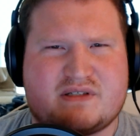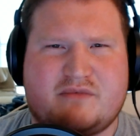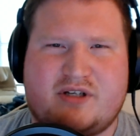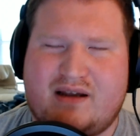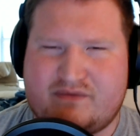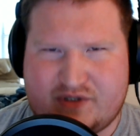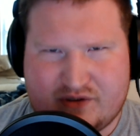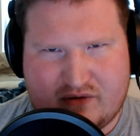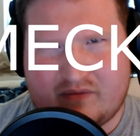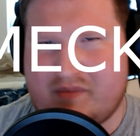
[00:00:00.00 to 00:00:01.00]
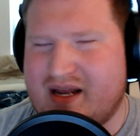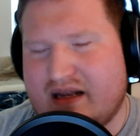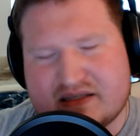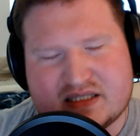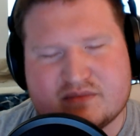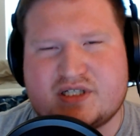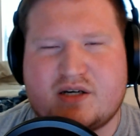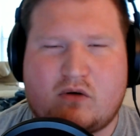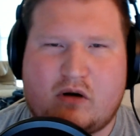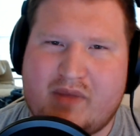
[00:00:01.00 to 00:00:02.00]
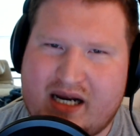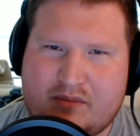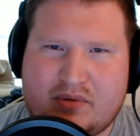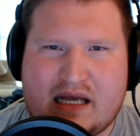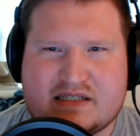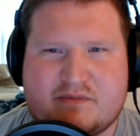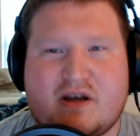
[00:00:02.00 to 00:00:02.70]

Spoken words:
where you have 2 of a Mega SMG or a Mega Plasma.